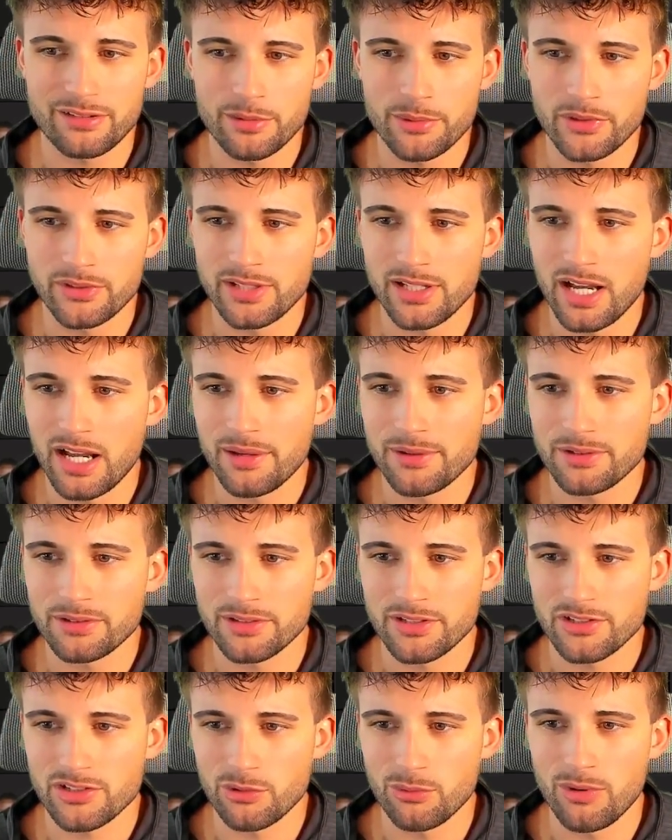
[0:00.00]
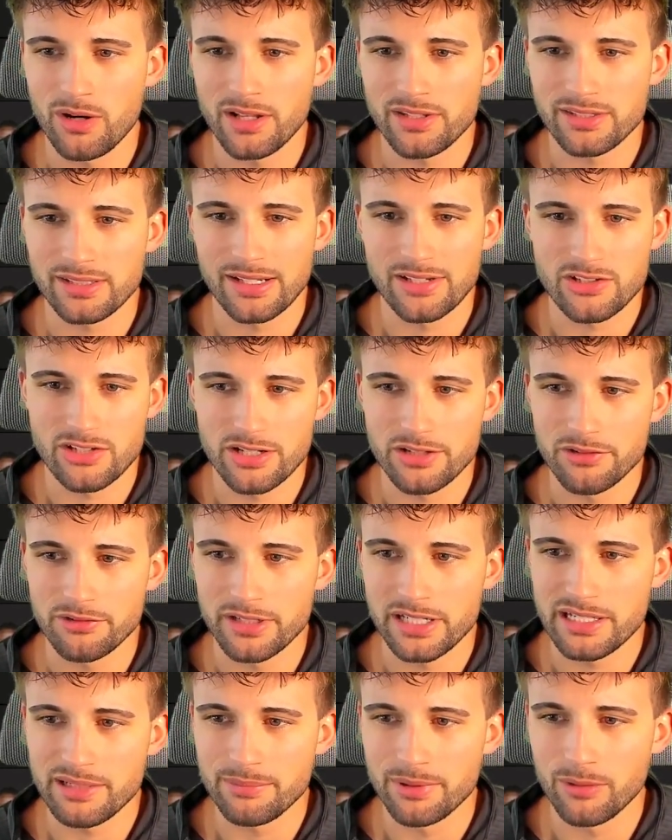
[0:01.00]
Romeo Dobbs, Christian Watson, and Jaden
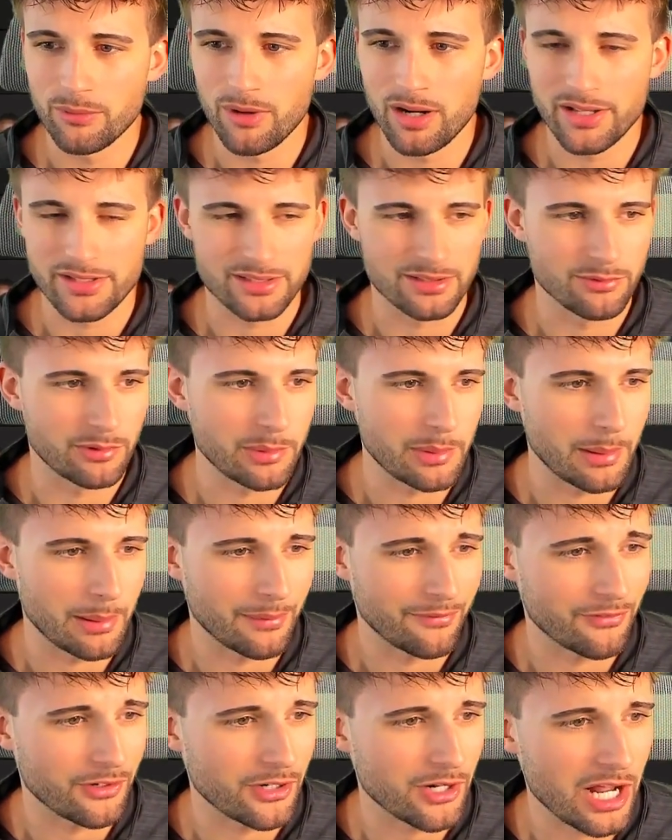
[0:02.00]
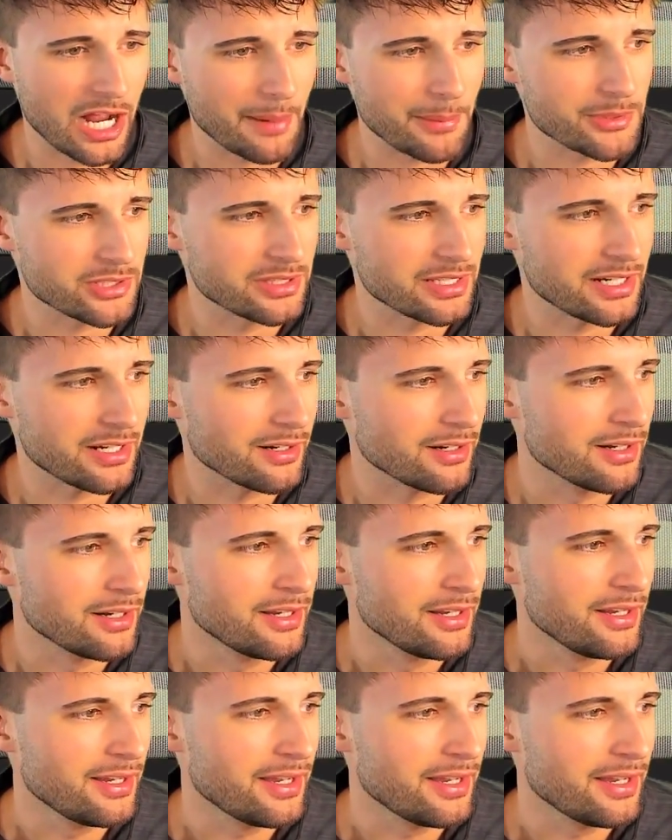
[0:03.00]
Reed. But Watson will be my preferred option there.